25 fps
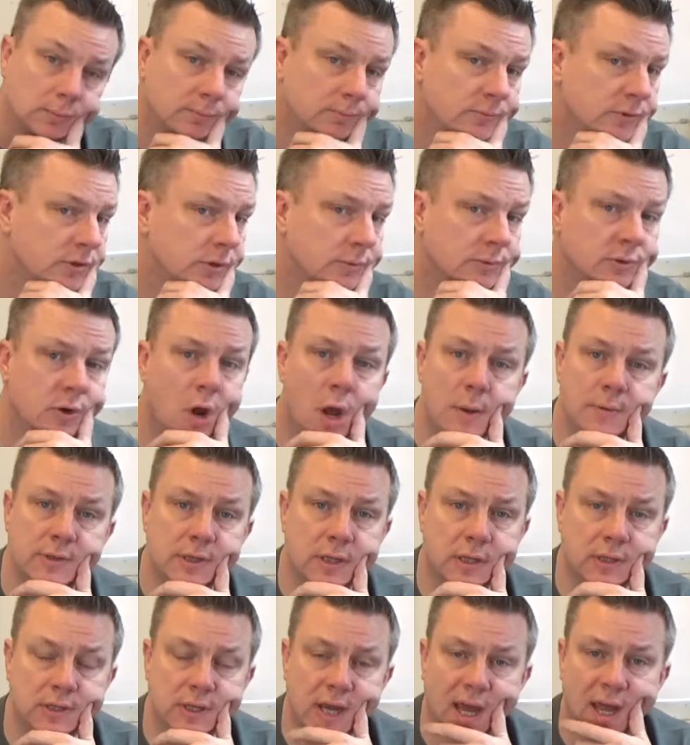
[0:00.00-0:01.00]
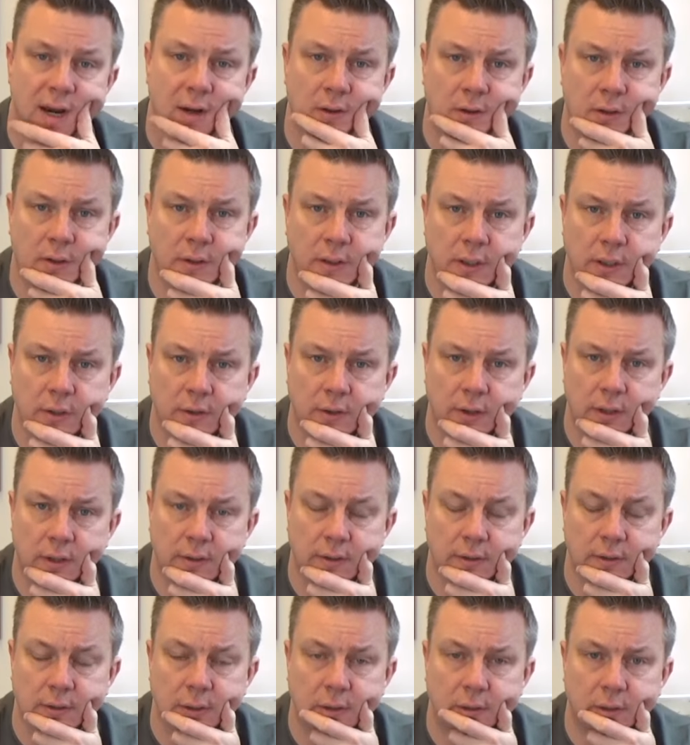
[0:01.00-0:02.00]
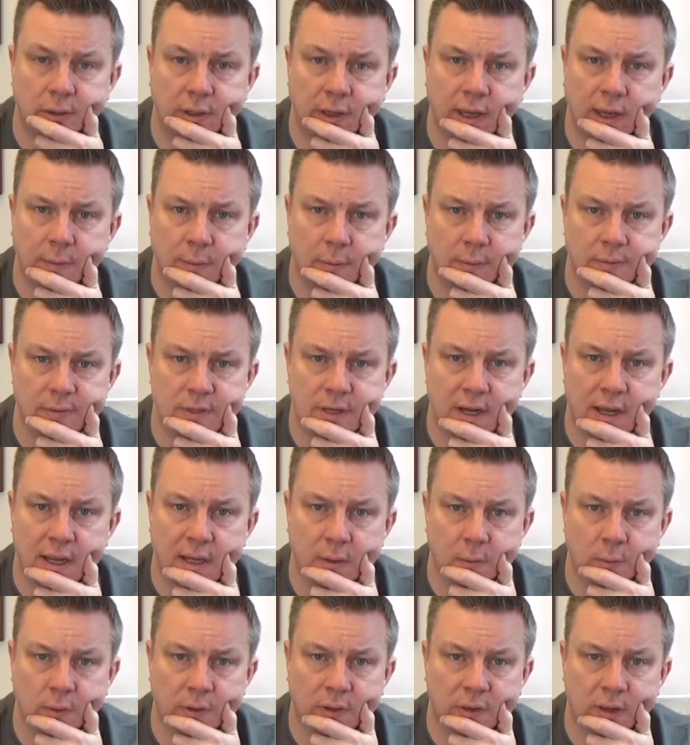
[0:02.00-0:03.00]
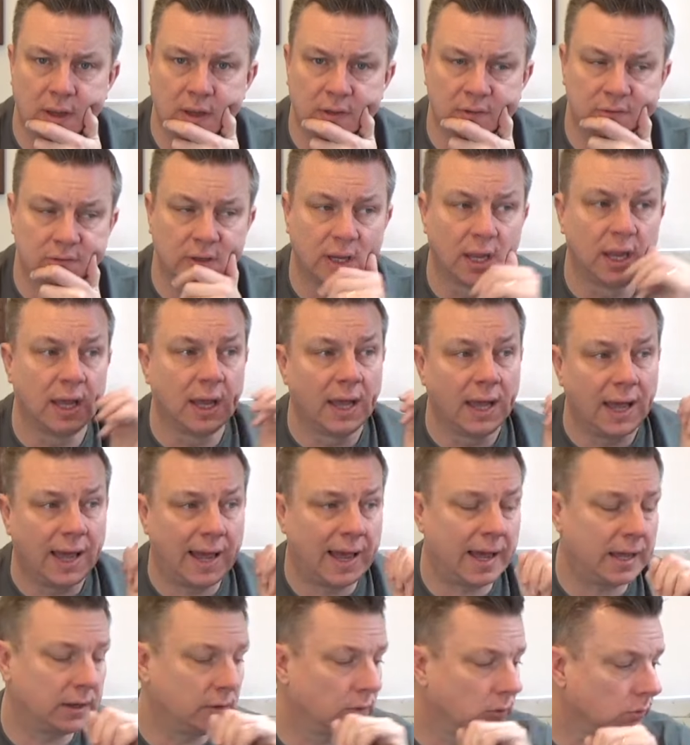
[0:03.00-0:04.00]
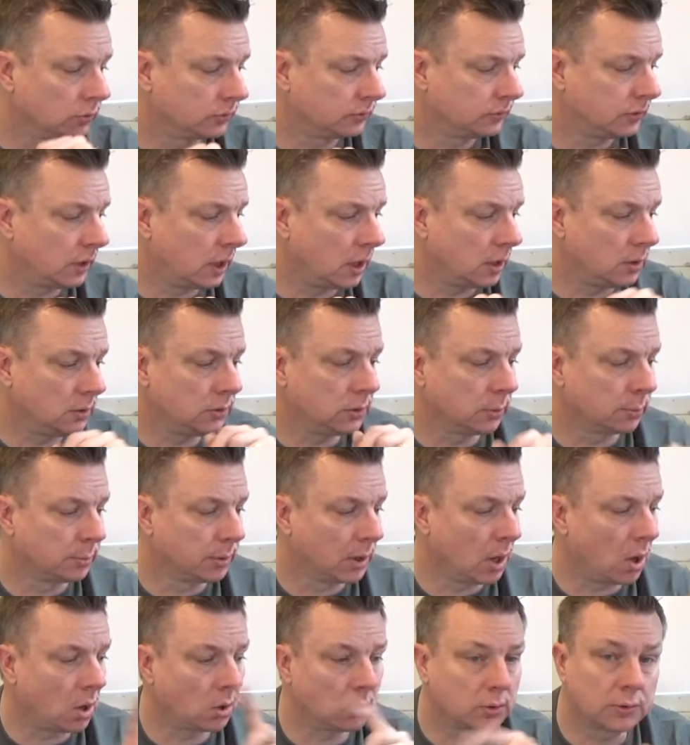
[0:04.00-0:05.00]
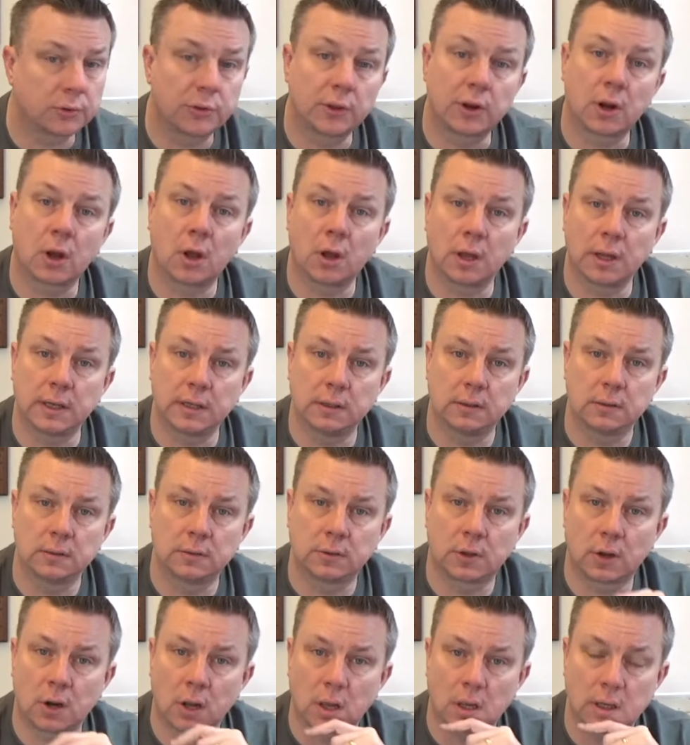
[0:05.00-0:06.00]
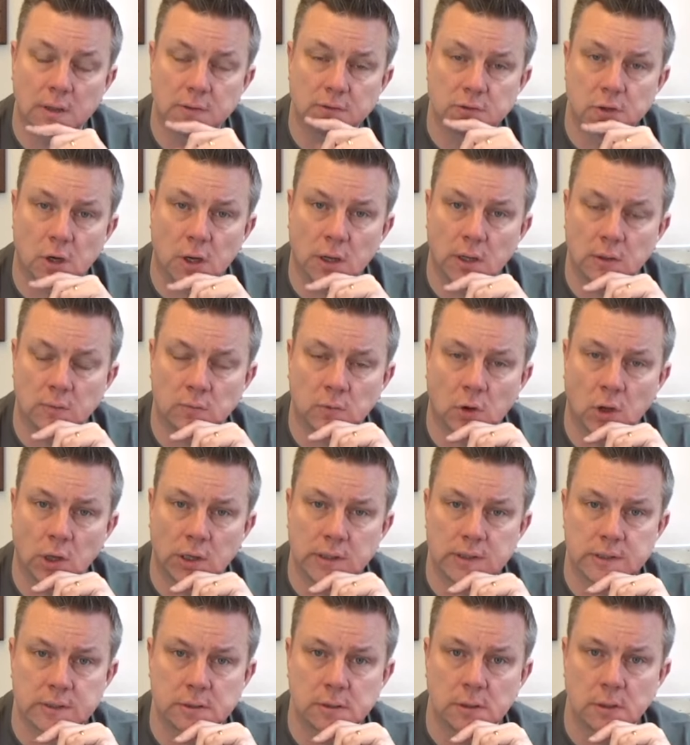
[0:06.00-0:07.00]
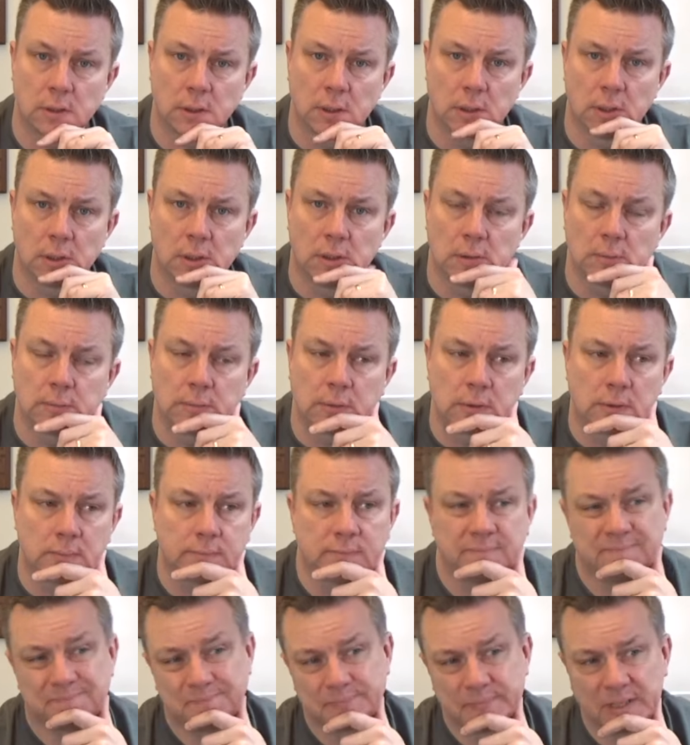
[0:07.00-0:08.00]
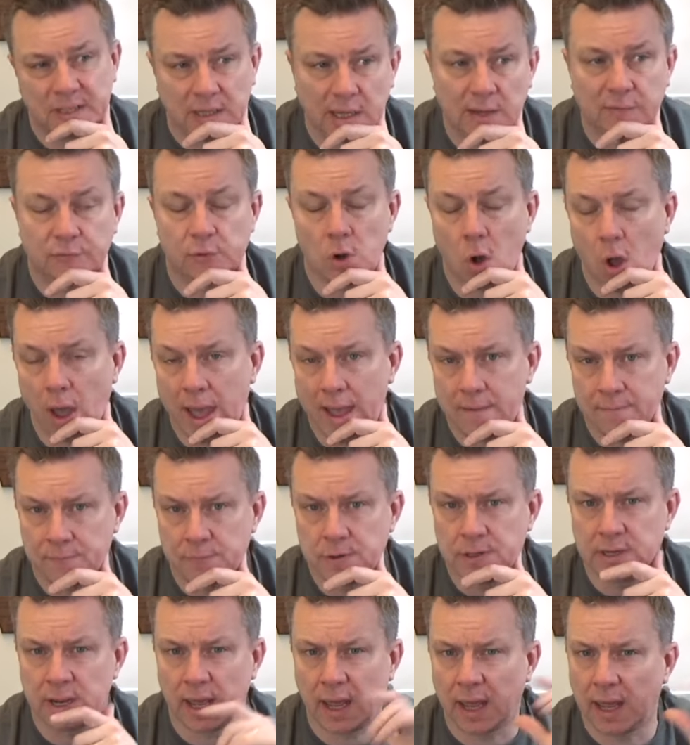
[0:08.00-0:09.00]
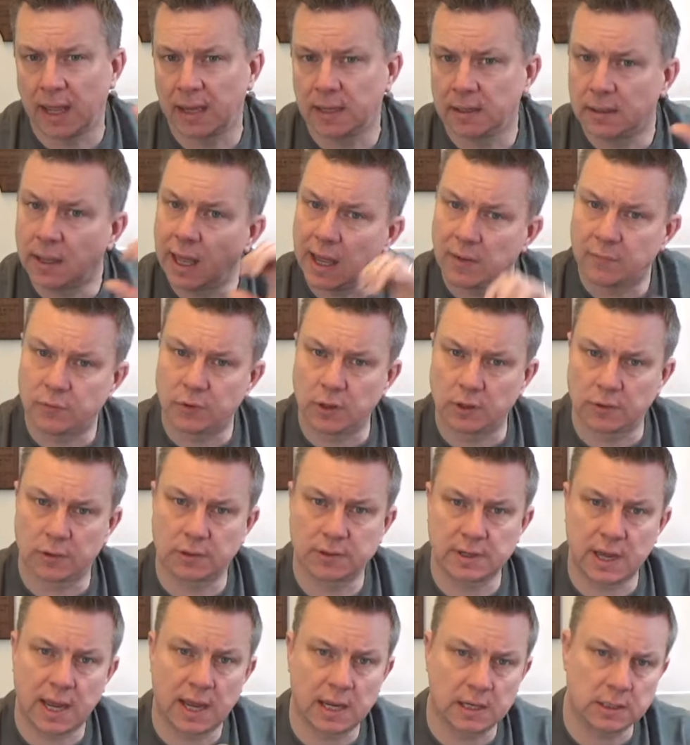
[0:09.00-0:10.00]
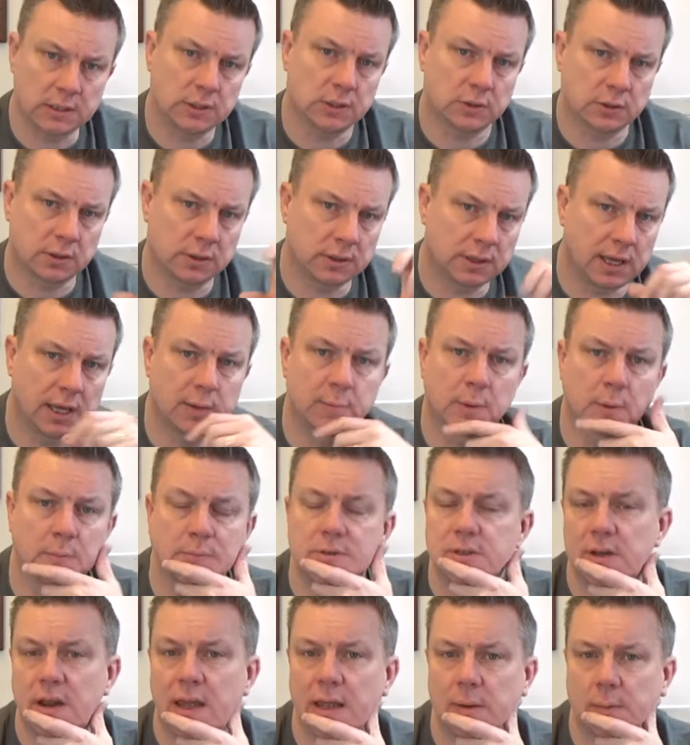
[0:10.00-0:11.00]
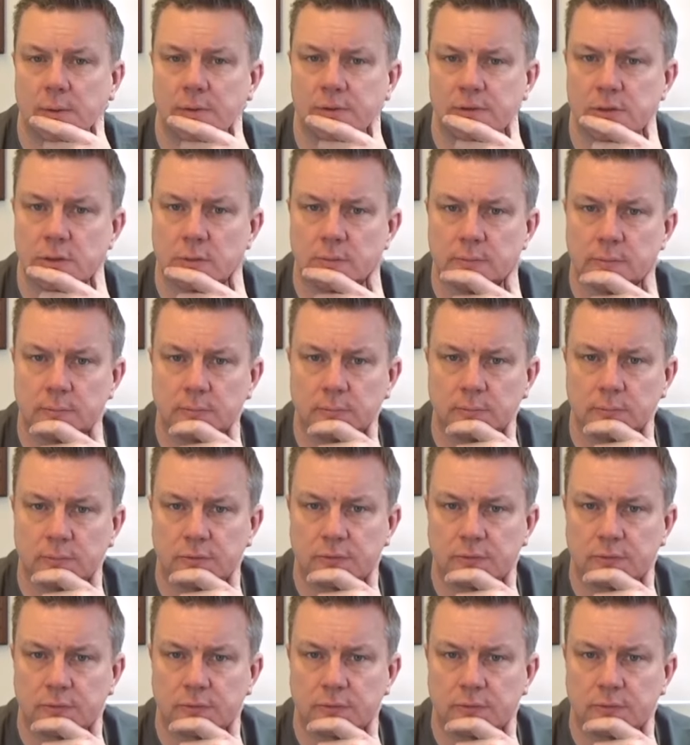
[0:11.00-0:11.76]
subscribe to the channel, and you can keep up to date with this, and also the blog that I try and write, if not every day, every other day, and you can keep up to date with some